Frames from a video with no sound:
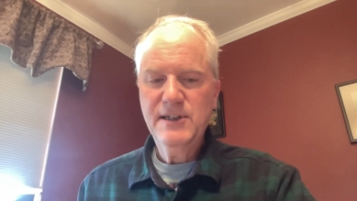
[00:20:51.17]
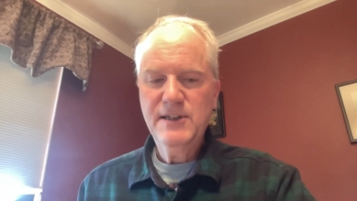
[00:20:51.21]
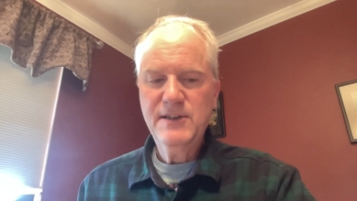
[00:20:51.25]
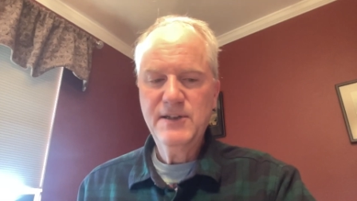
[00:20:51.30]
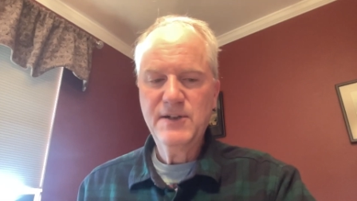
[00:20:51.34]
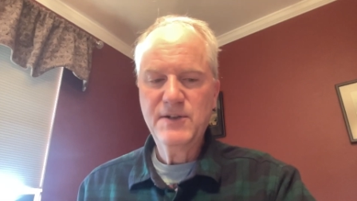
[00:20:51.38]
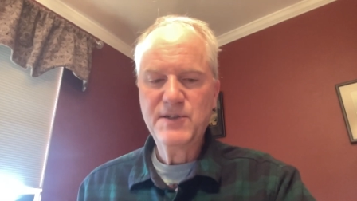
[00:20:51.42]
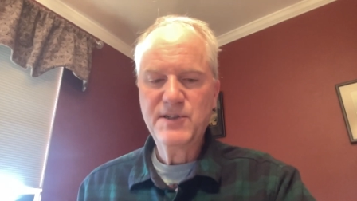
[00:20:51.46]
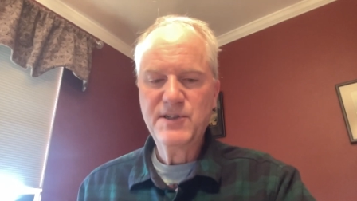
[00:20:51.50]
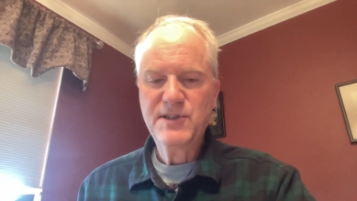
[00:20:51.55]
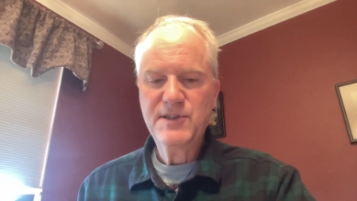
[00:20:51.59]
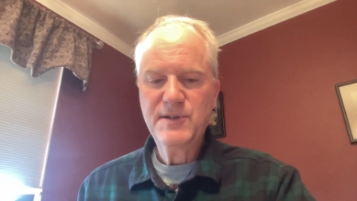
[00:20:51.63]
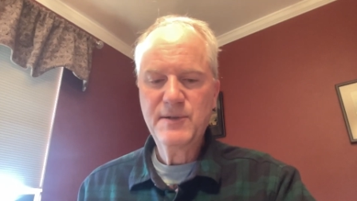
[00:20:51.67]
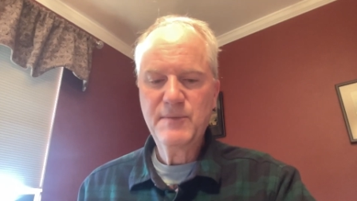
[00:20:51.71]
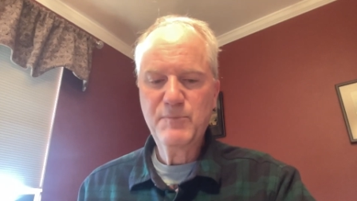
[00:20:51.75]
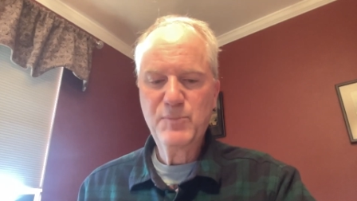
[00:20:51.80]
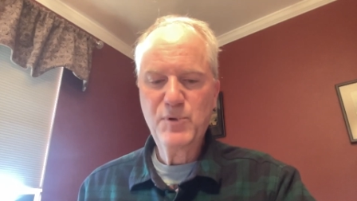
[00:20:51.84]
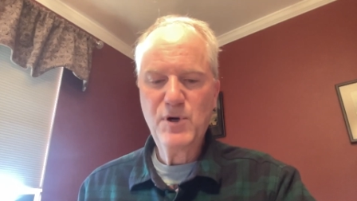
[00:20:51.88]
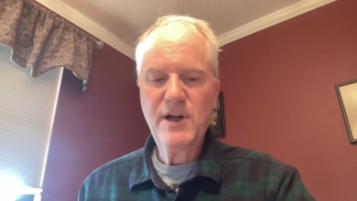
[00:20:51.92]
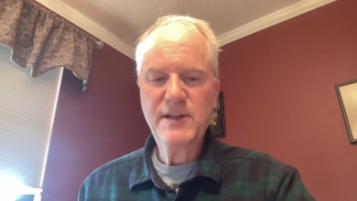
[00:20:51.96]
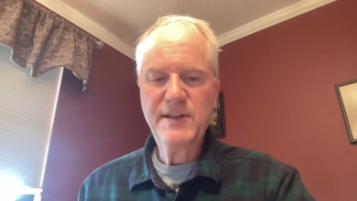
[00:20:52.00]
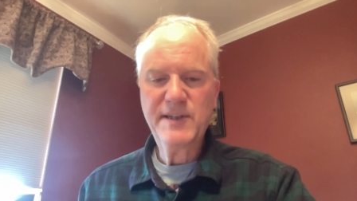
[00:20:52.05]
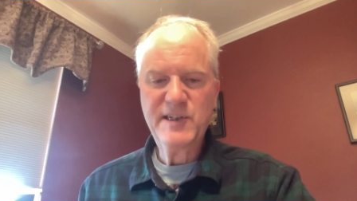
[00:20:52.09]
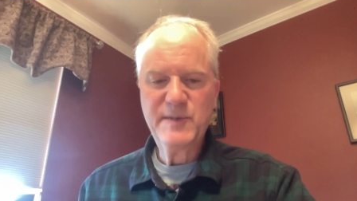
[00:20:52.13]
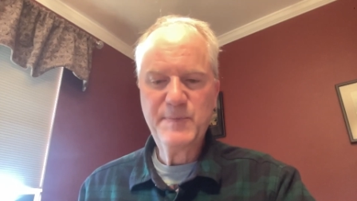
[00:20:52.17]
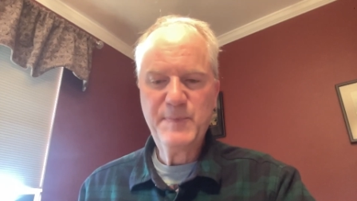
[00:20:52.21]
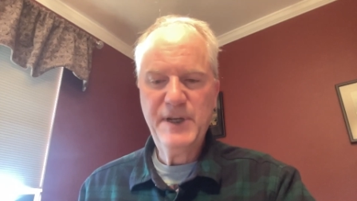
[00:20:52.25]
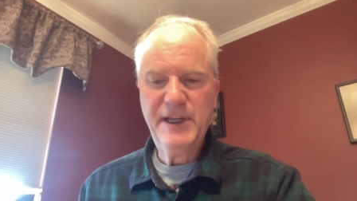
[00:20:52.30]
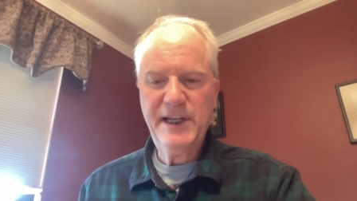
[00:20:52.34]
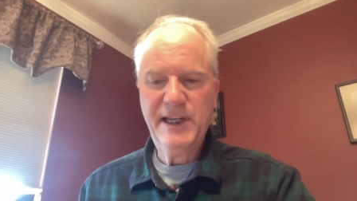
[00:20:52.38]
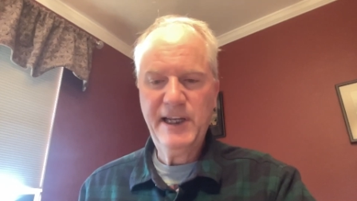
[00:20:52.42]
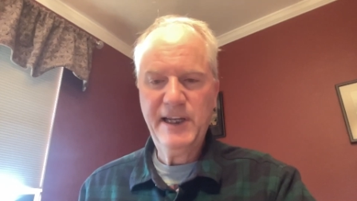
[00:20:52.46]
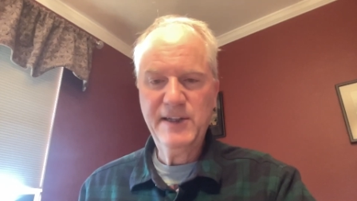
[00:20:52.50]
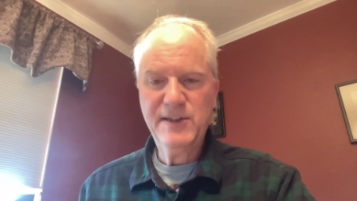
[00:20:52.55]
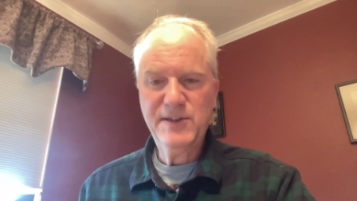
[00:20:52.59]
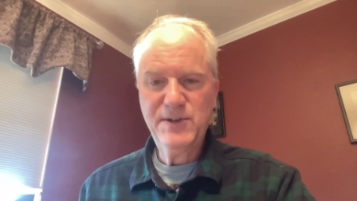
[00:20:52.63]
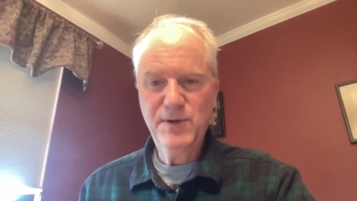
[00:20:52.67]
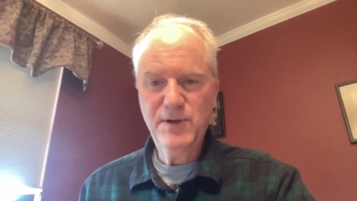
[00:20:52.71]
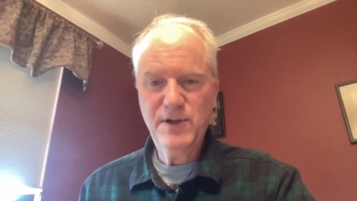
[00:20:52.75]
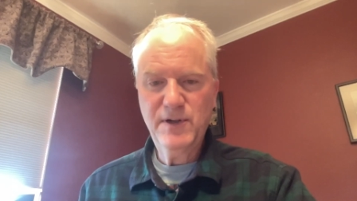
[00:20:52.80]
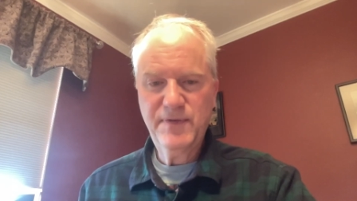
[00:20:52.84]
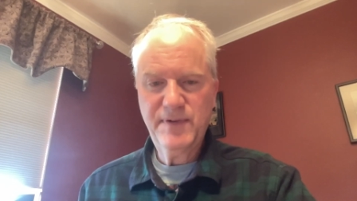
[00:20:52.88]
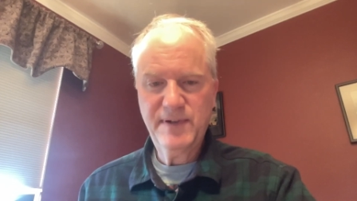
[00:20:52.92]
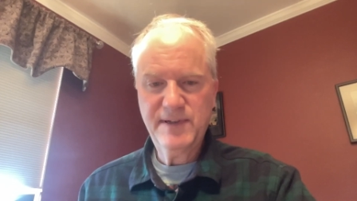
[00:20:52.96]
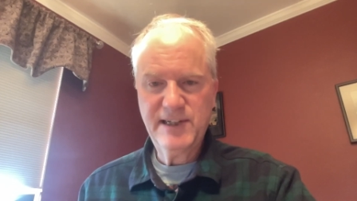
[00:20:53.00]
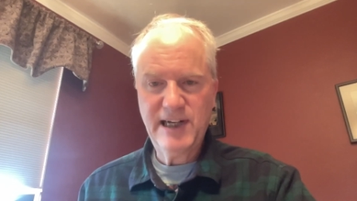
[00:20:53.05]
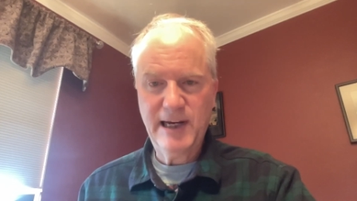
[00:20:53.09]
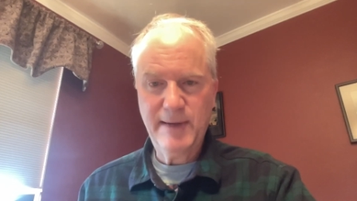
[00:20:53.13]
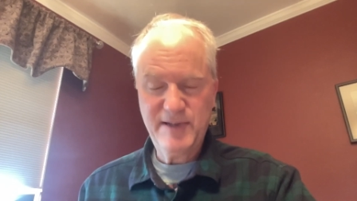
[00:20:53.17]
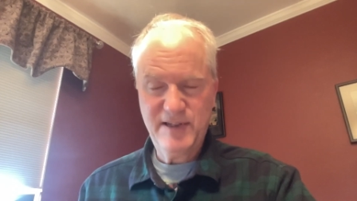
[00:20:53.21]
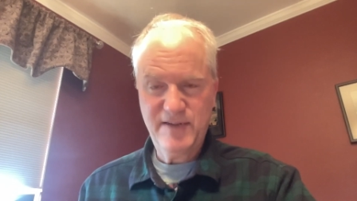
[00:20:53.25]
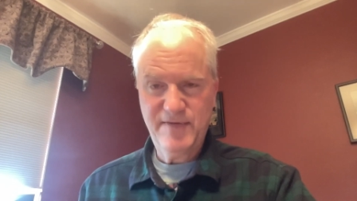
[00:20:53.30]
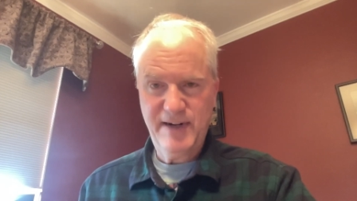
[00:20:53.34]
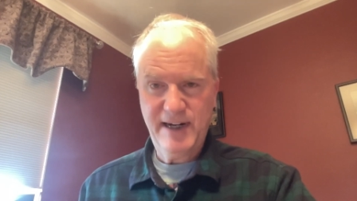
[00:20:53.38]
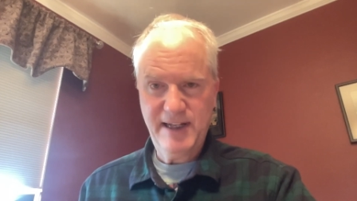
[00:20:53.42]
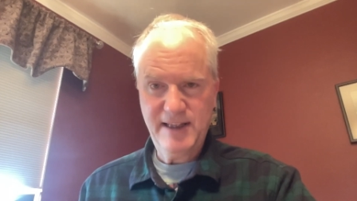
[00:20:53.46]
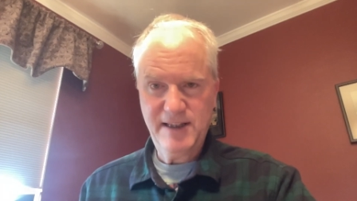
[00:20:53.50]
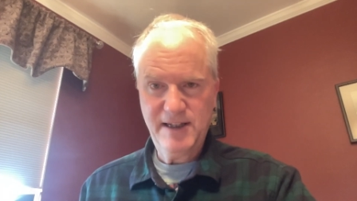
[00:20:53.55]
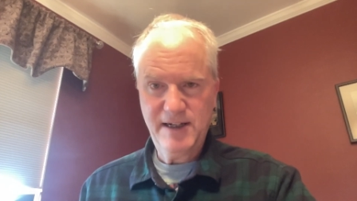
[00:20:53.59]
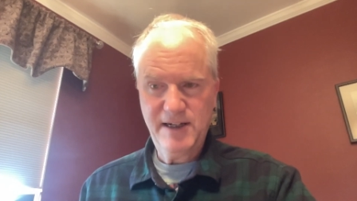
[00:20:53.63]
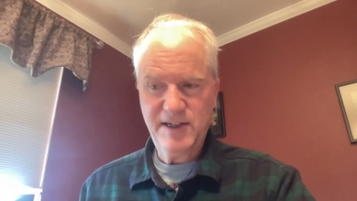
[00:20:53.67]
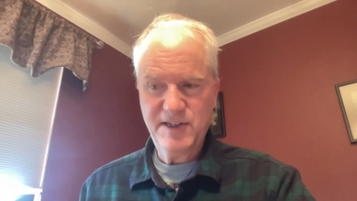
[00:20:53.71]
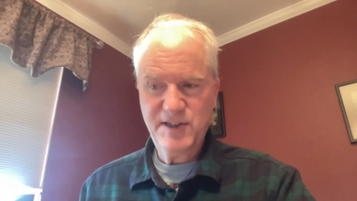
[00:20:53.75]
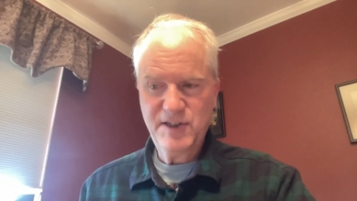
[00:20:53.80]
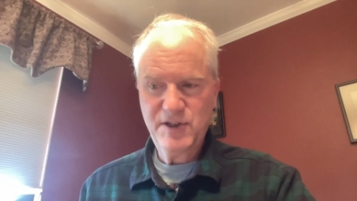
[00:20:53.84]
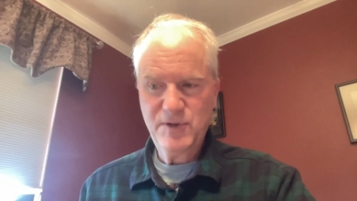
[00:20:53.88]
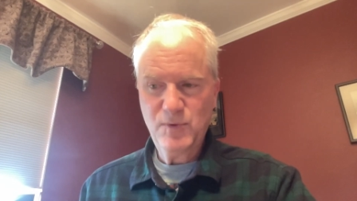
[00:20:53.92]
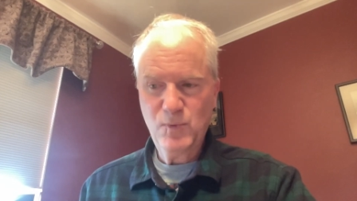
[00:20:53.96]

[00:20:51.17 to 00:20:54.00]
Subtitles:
there's, broadly speaking, two different types of analytics.